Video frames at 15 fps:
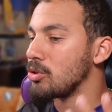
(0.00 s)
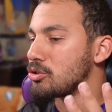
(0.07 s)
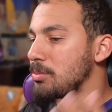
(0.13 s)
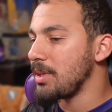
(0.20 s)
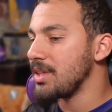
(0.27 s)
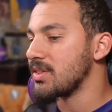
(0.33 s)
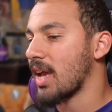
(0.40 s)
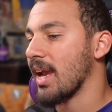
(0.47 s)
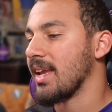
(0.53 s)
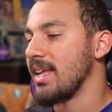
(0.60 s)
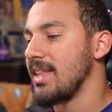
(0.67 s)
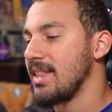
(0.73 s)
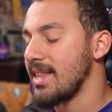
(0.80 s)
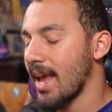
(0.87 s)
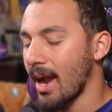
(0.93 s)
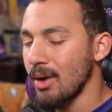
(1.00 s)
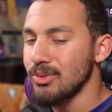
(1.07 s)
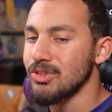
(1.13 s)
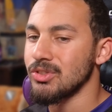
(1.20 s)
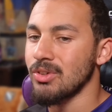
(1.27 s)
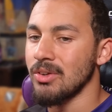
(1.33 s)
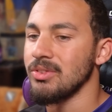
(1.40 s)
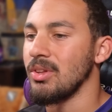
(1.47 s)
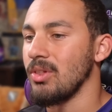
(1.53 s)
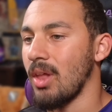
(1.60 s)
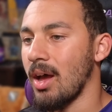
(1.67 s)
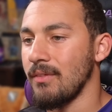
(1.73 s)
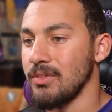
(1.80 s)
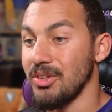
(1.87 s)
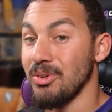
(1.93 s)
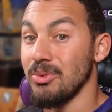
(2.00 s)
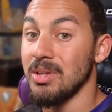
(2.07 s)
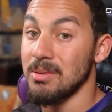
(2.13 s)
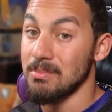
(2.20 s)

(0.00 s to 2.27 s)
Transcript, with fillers: means I can now start the lava in